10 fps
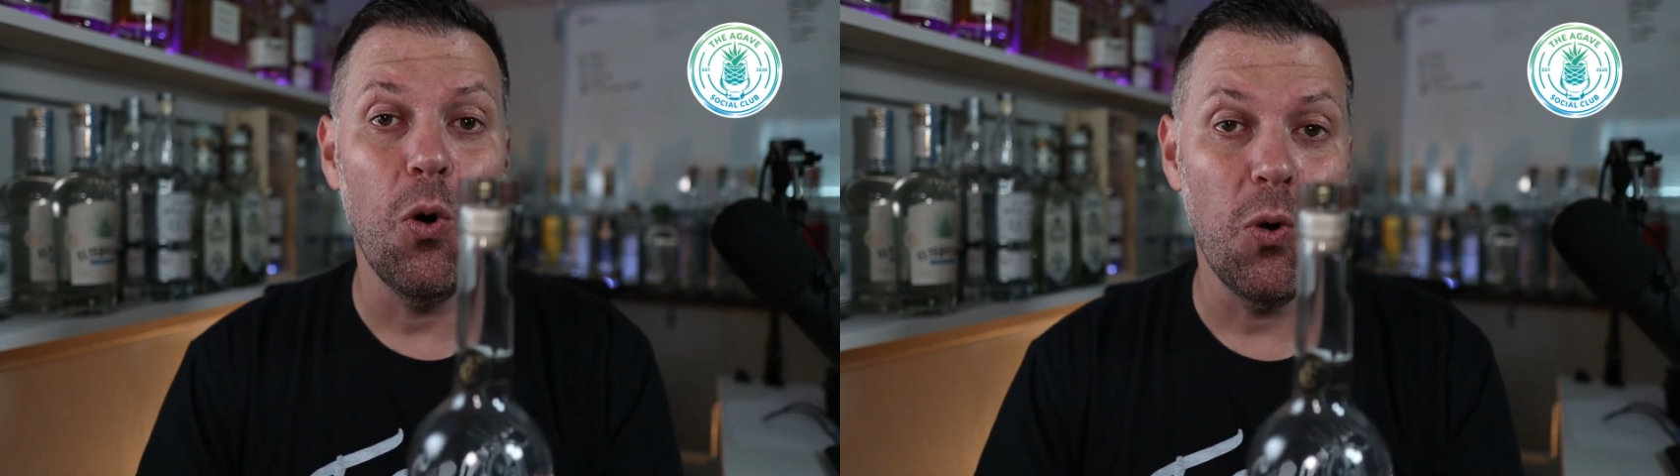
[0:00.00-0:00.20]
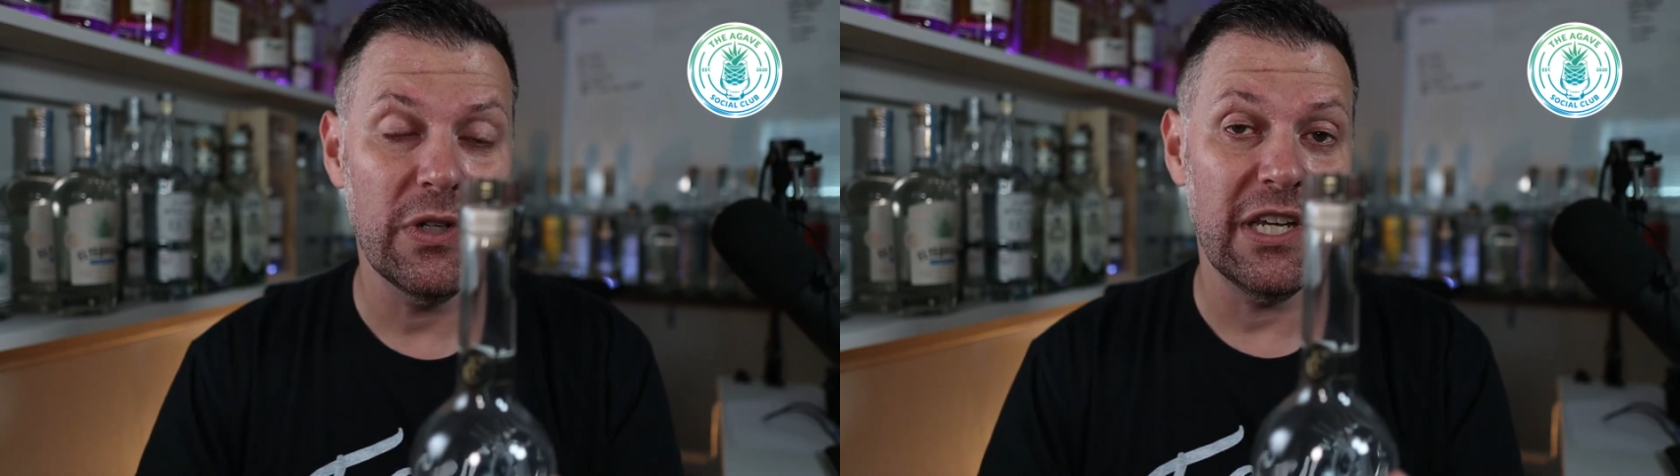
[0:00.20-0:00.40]

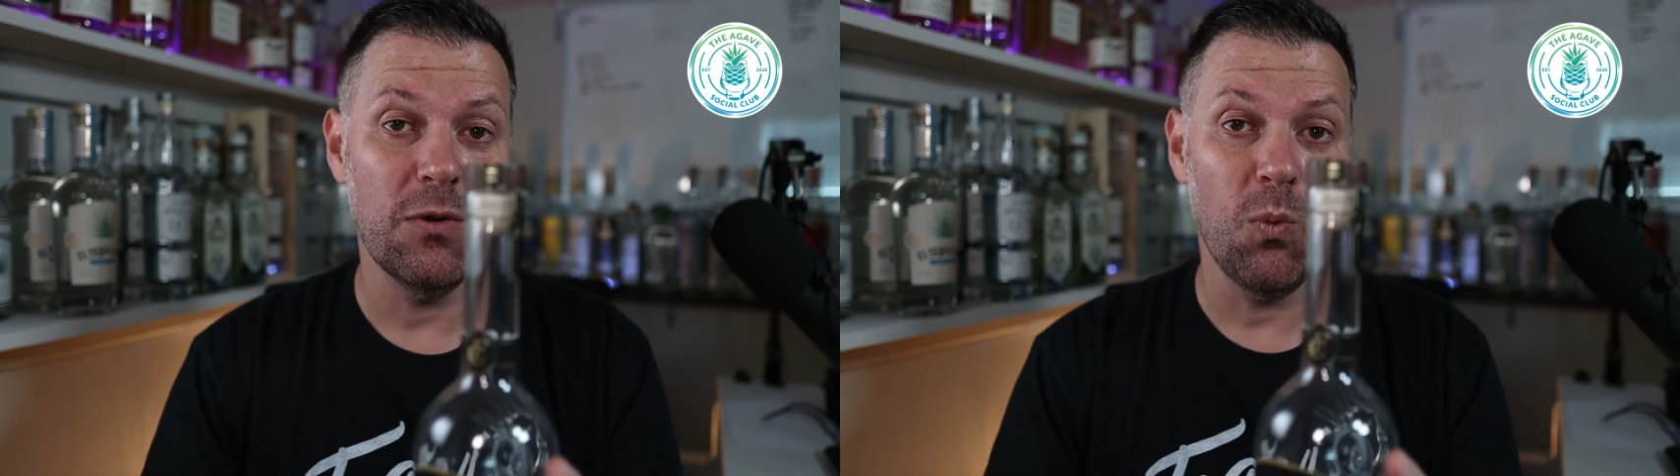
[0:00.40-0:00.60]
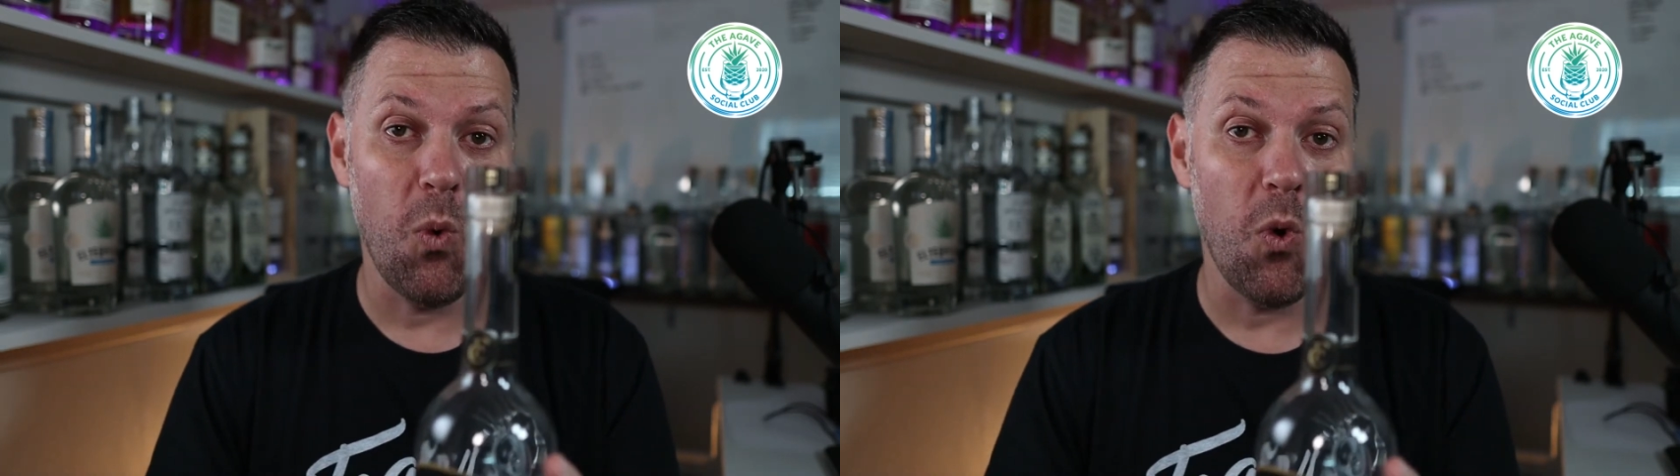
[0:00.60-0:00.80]
old
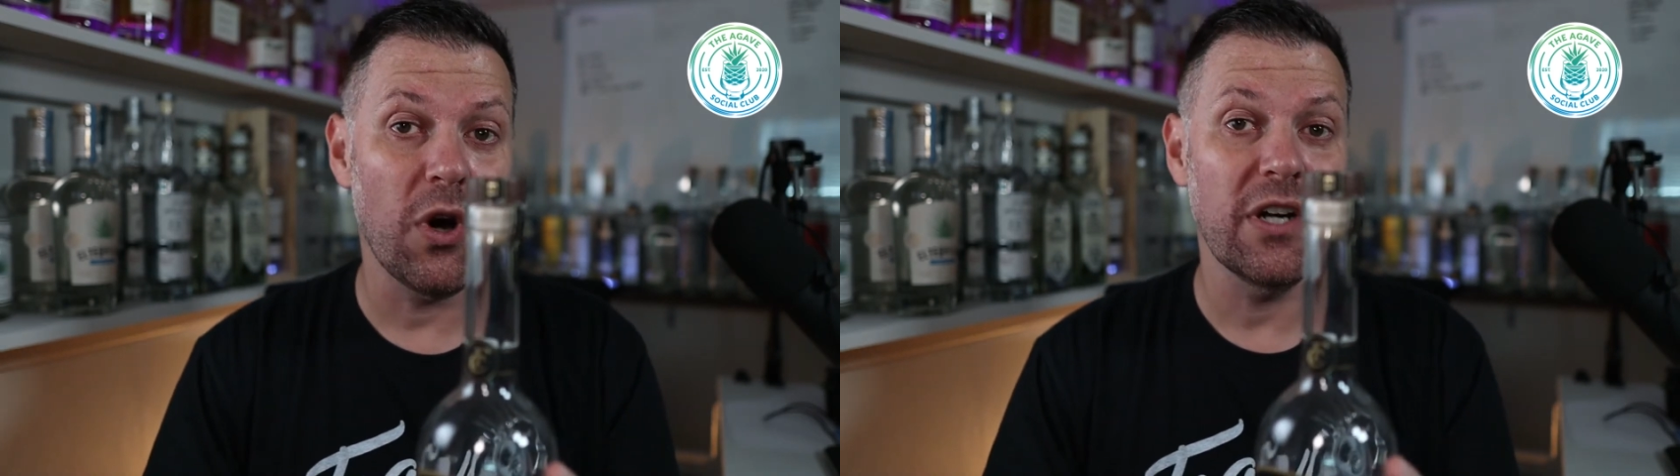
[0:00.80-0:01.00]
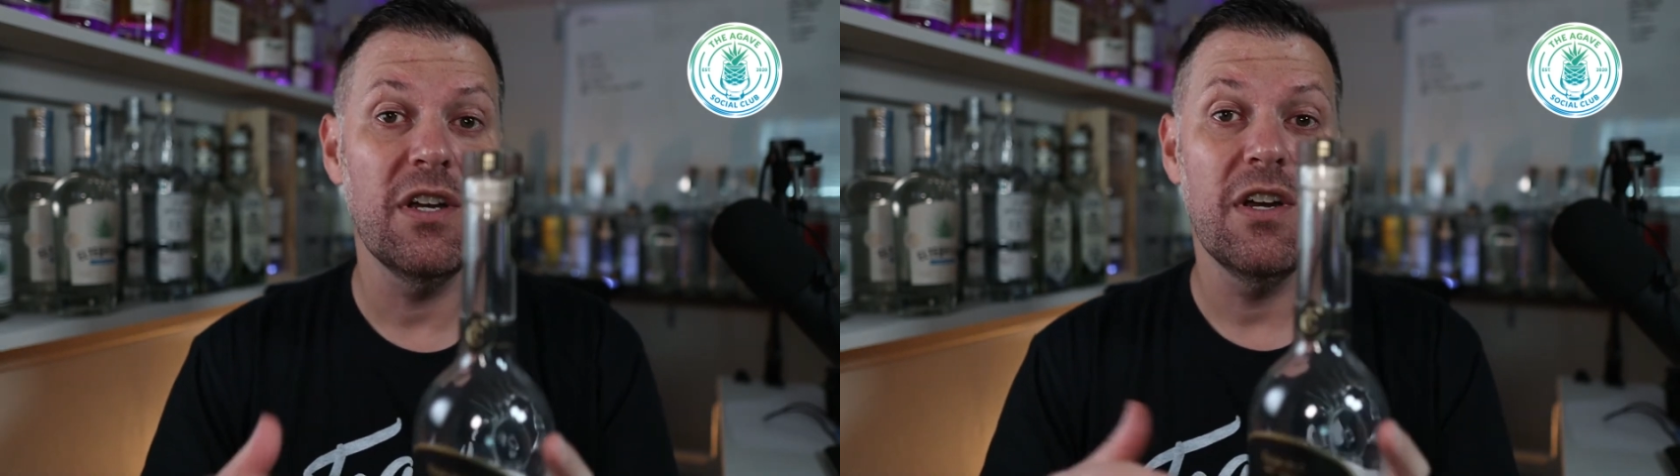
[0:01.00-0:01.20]
and
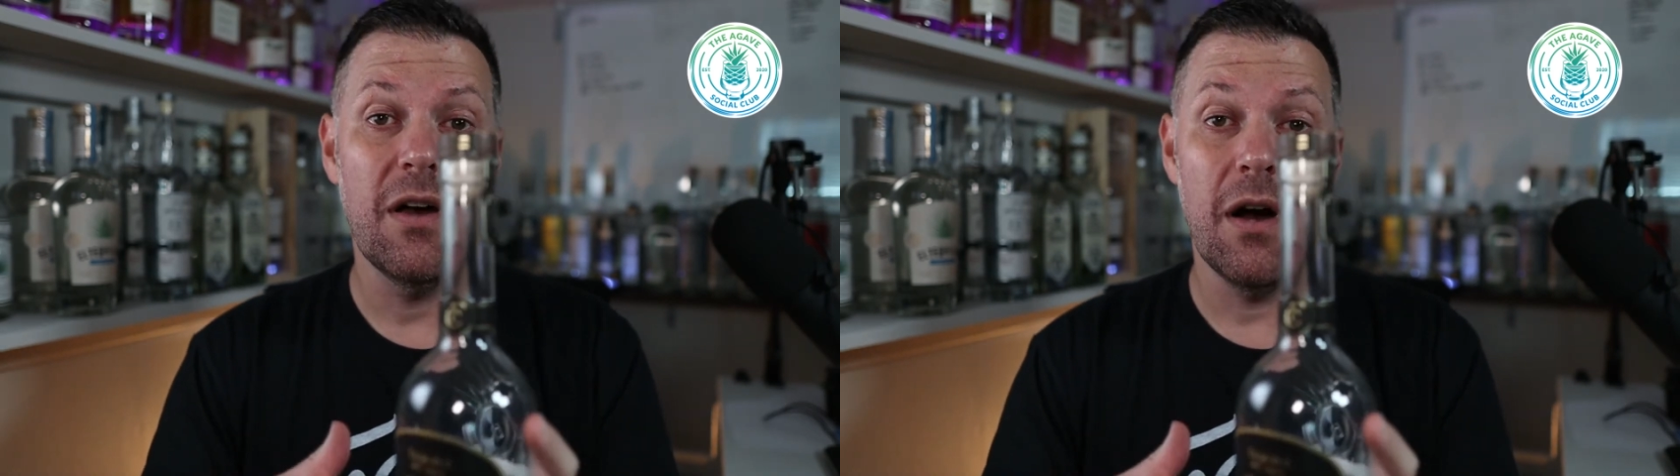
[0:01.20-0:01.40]
worn